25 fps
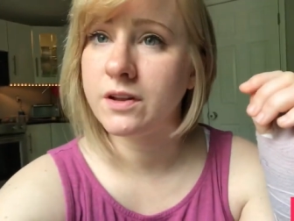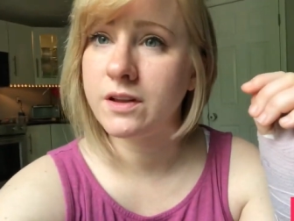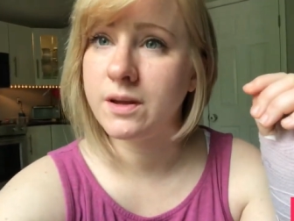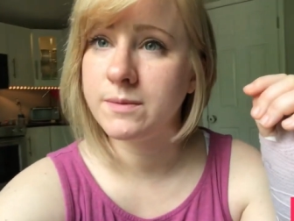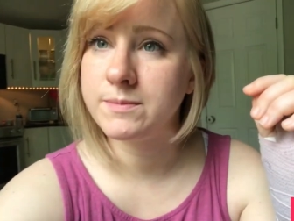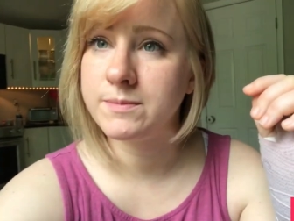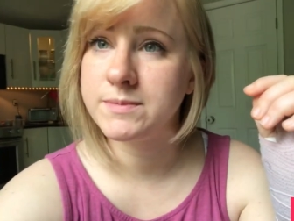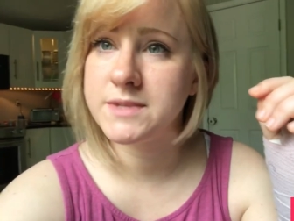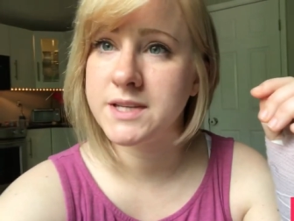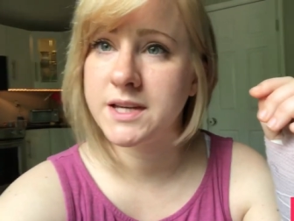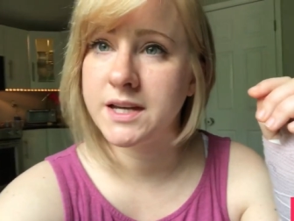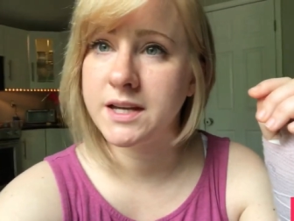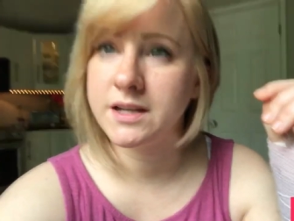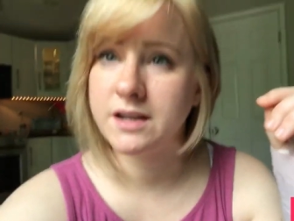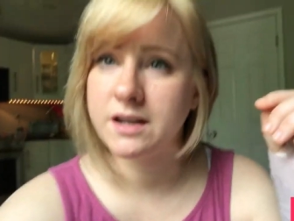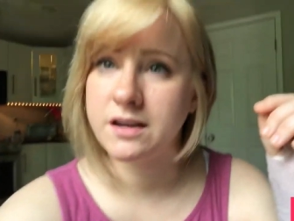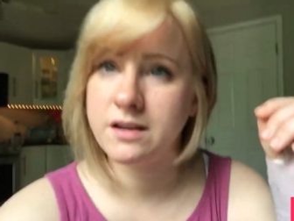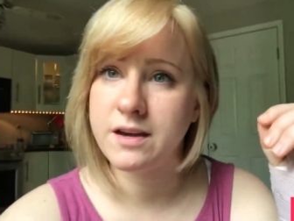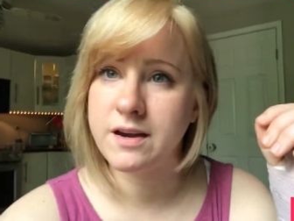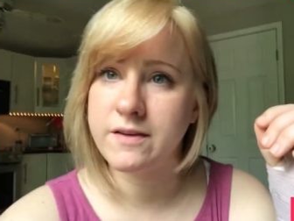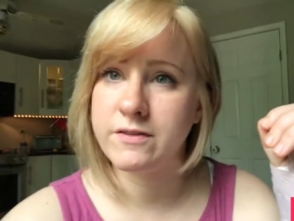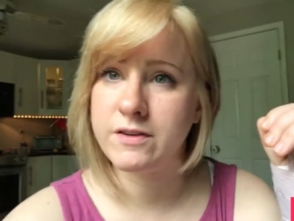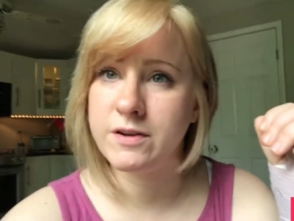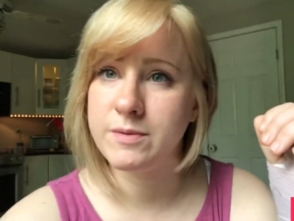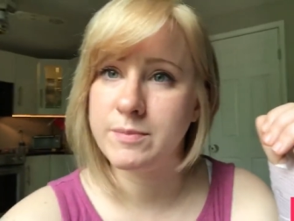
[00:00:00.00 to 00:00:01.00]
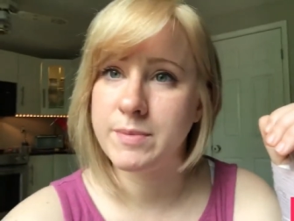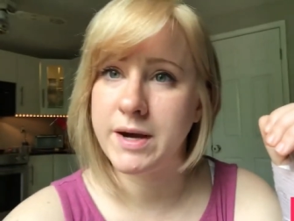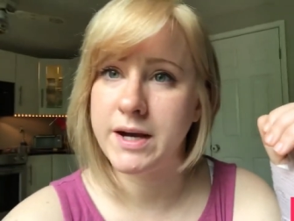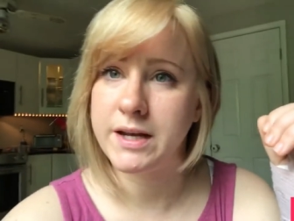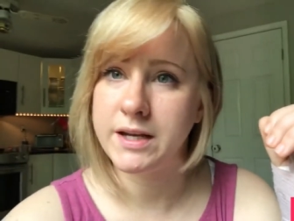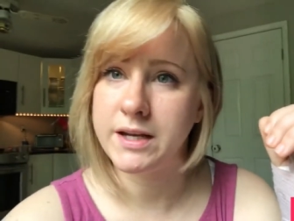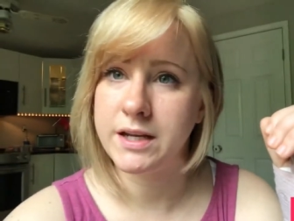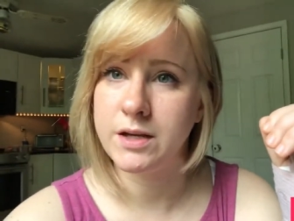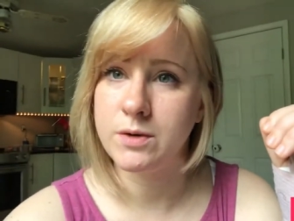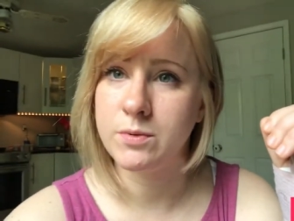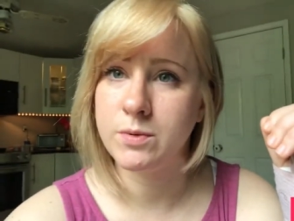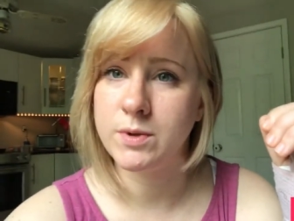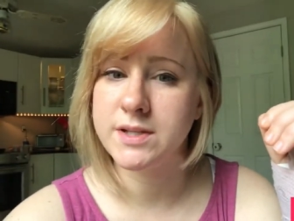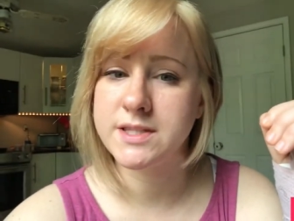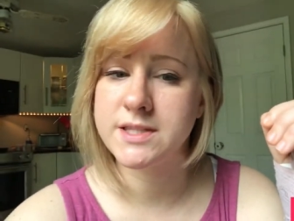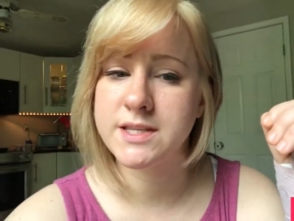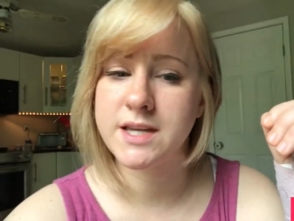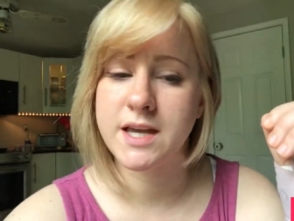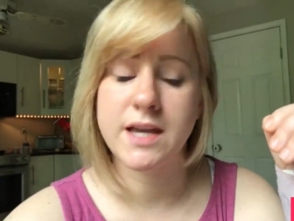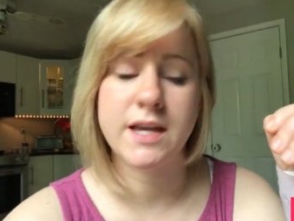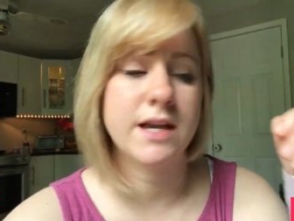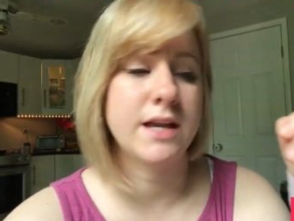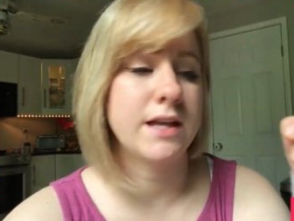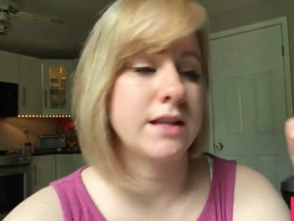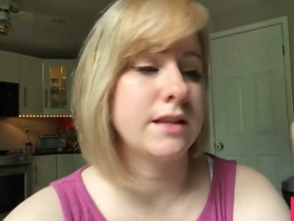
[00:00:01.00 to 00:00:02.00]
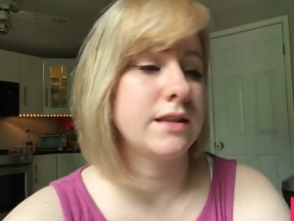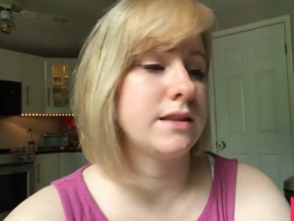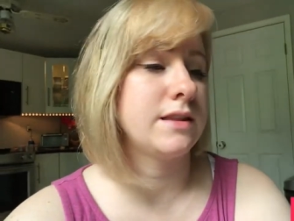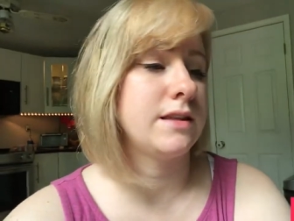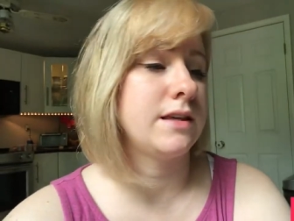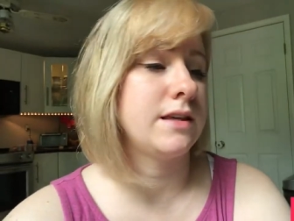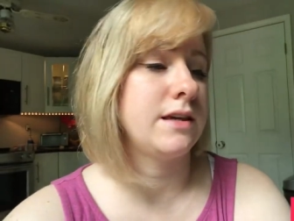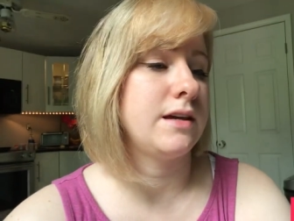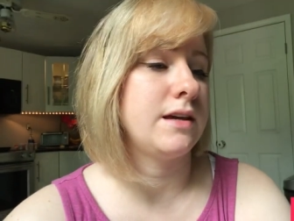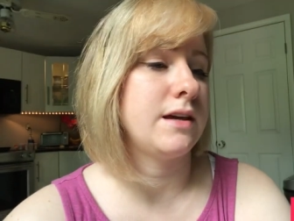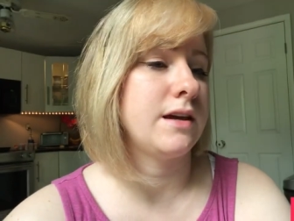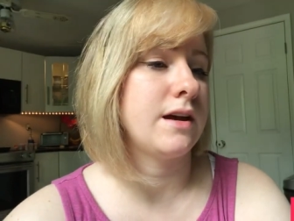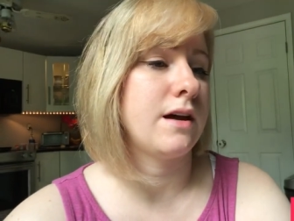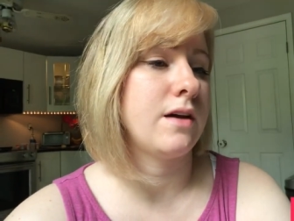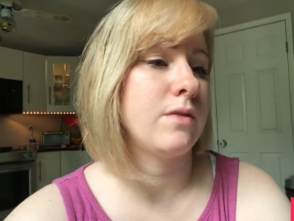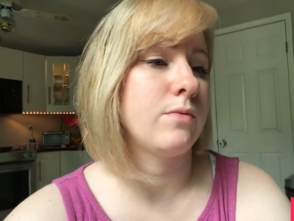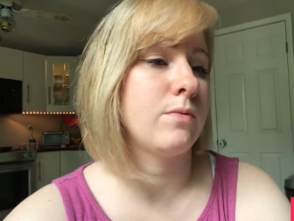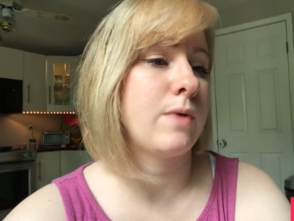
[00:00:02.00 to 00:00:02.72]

I'll update everybody once I get the